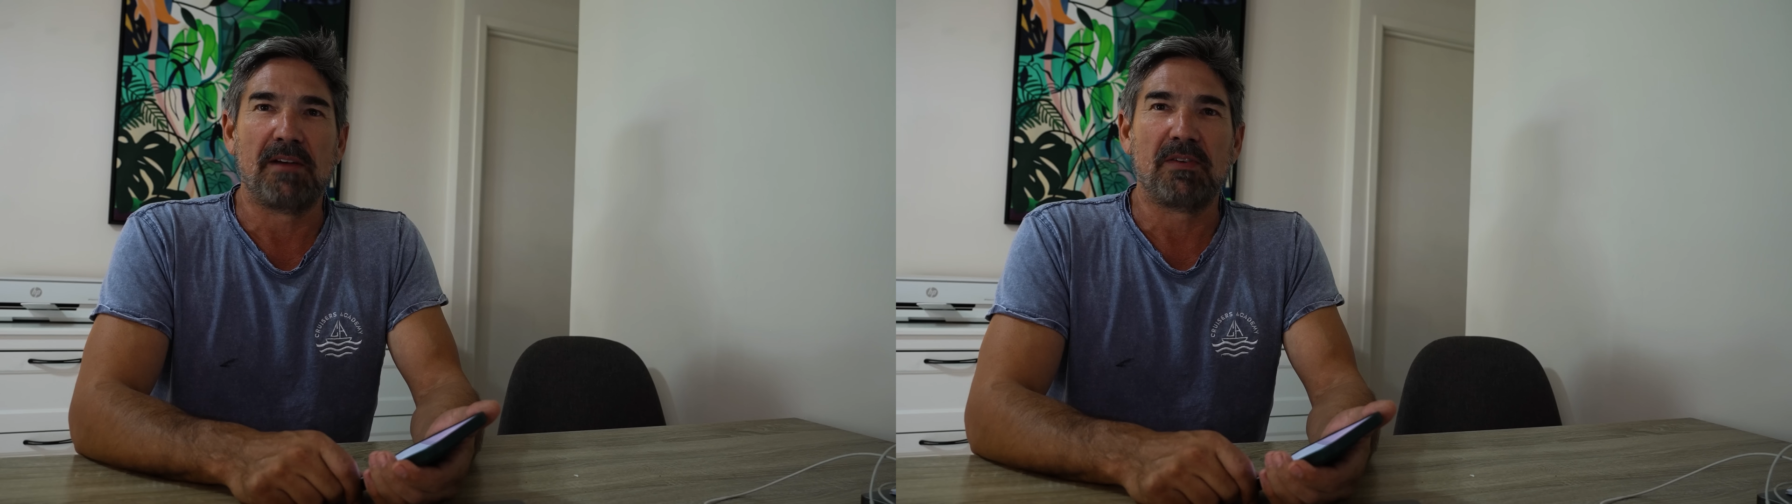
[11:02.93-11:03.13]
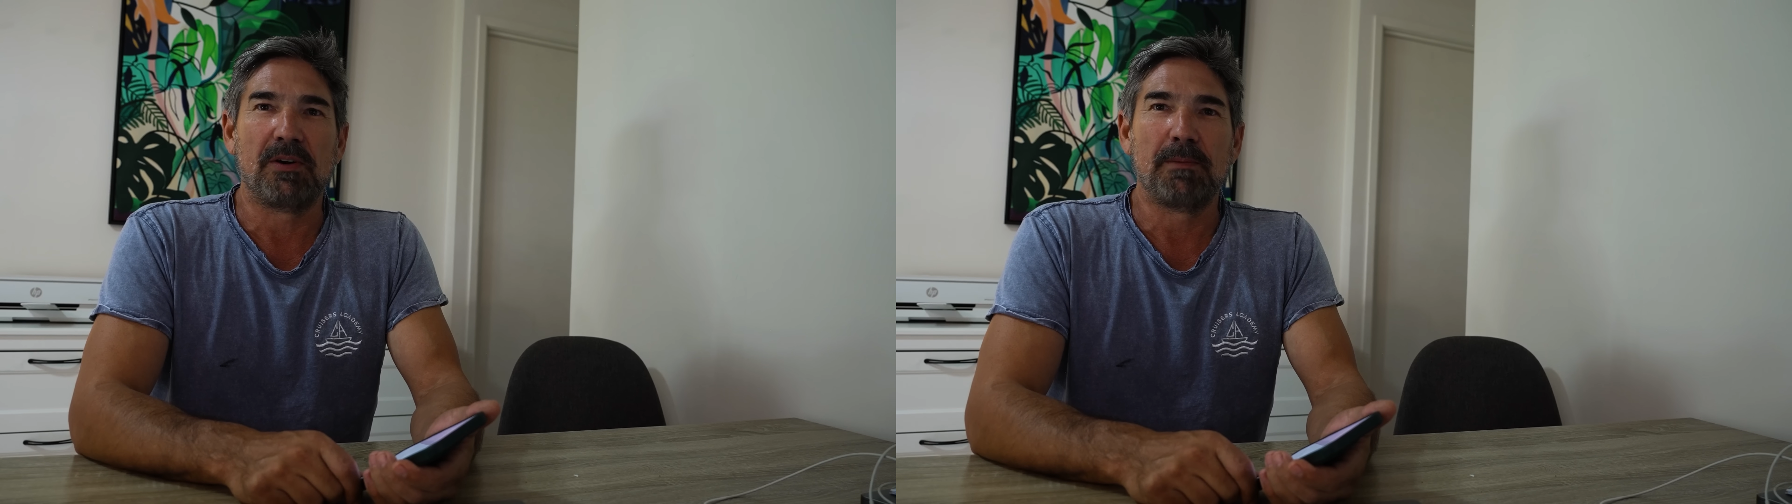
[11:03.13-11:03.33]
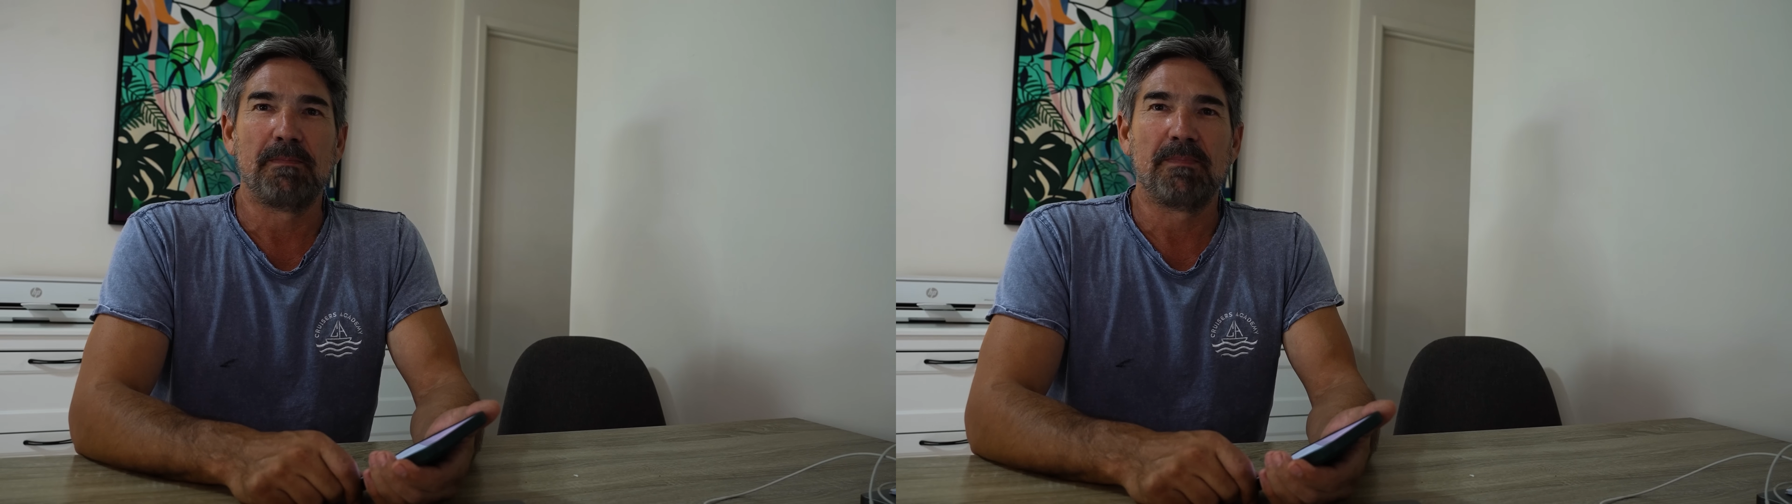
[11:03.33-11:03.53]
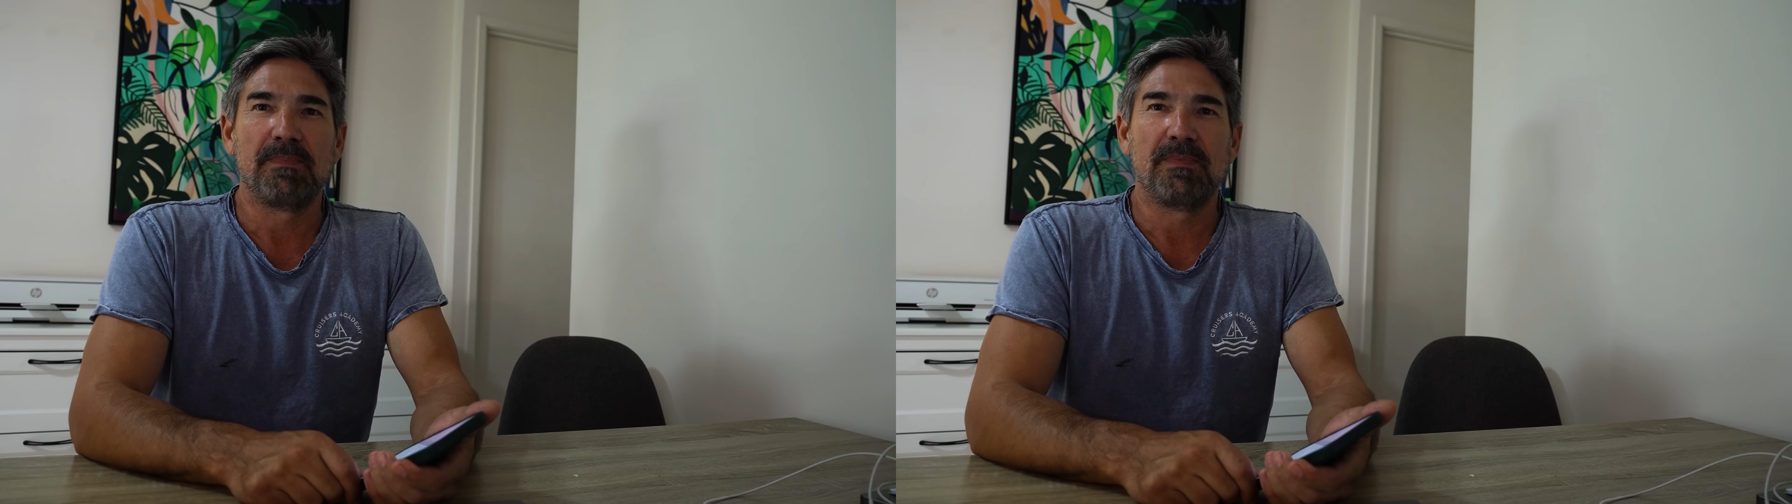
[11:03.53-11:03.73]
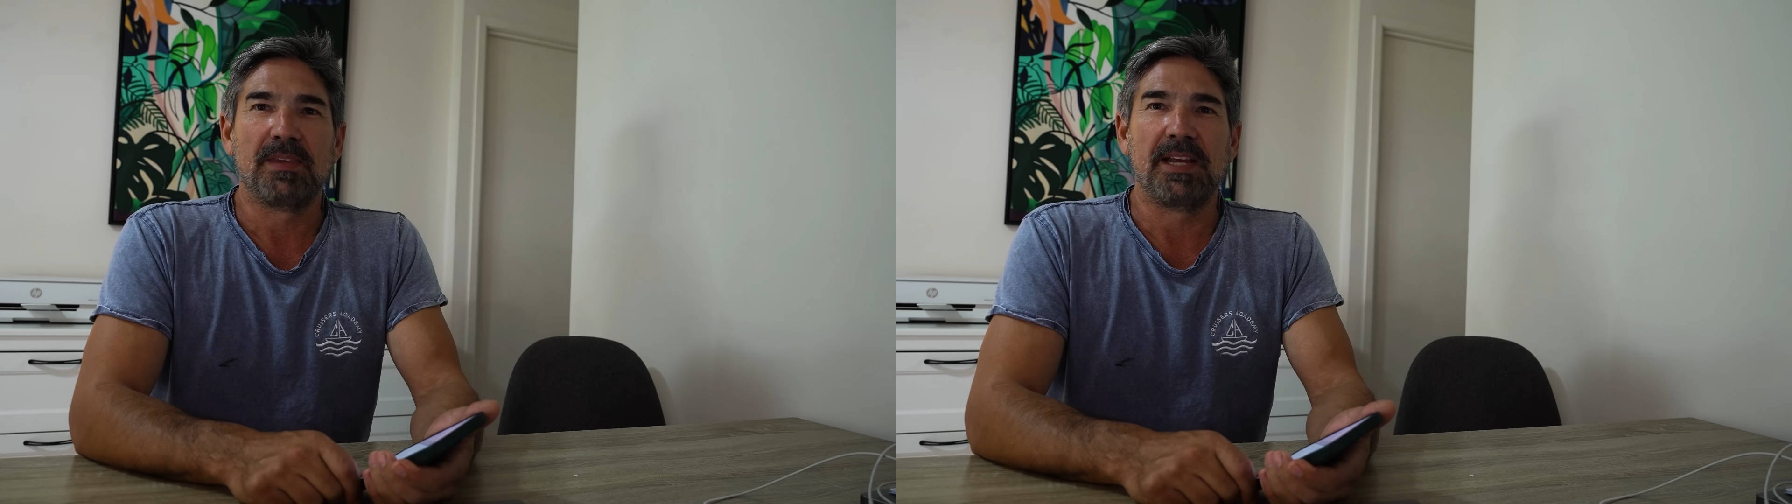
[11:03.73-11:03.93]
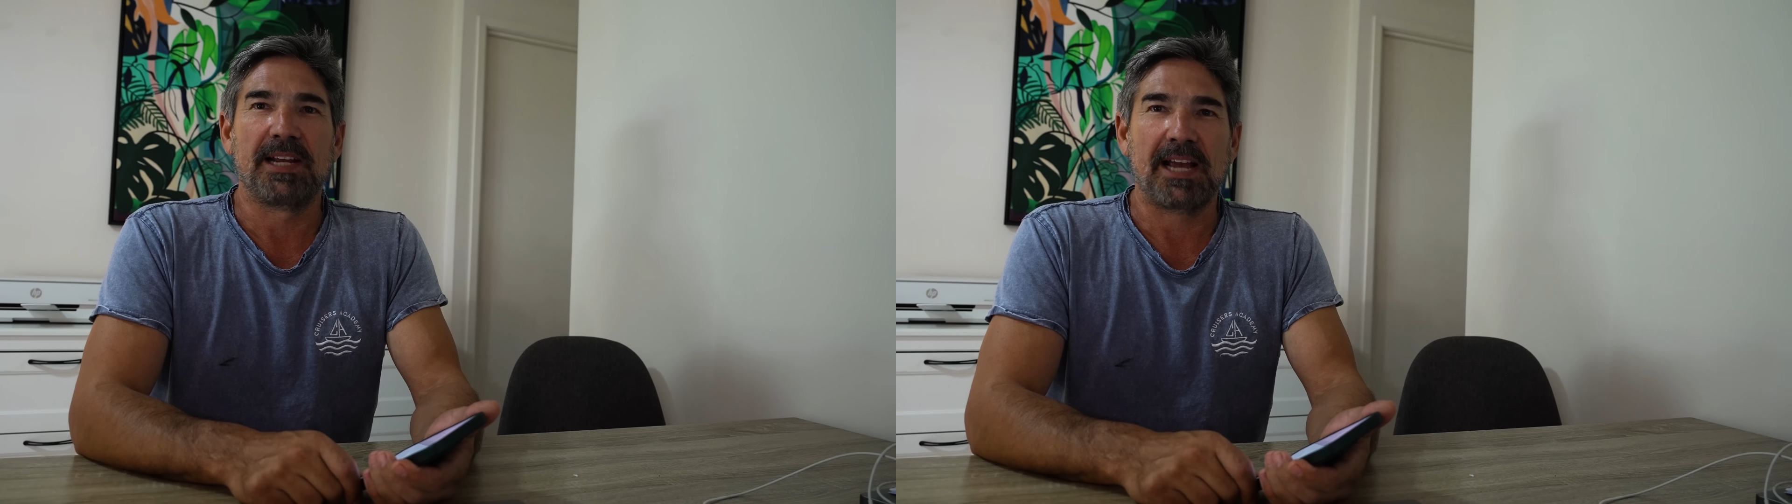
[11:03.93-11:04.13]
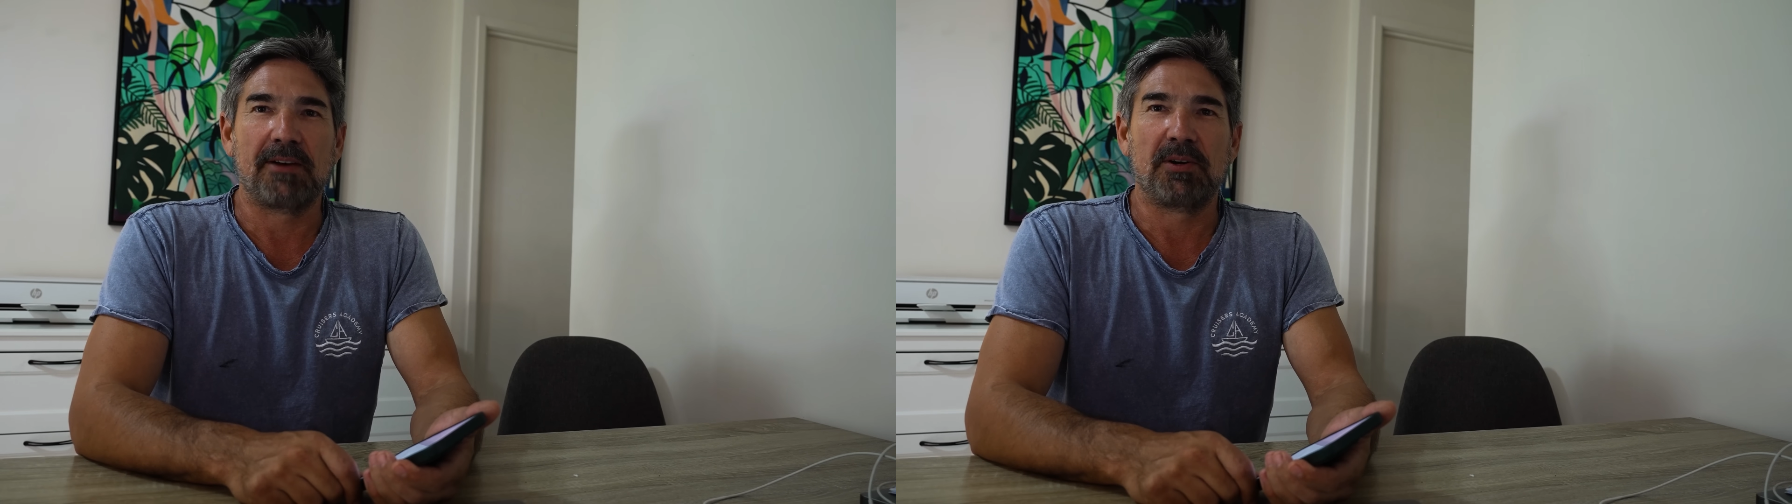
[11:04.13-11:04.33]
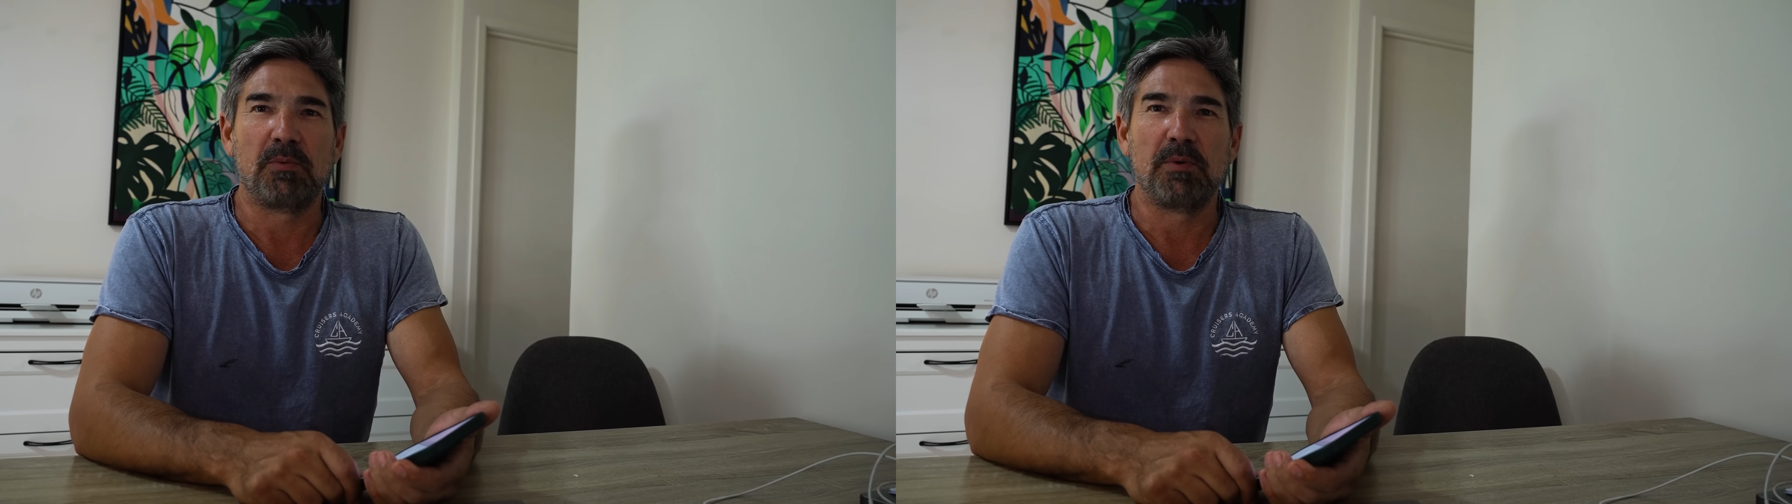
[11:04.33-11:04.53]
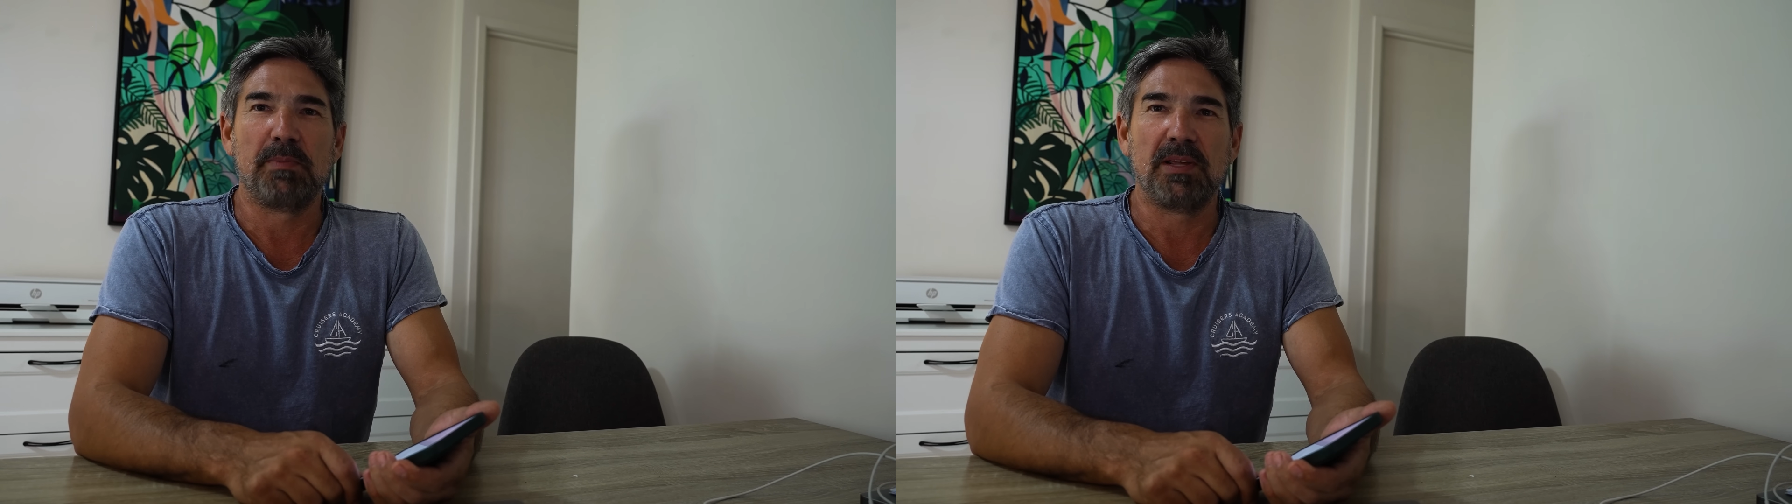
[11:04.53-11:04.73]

ever encounter would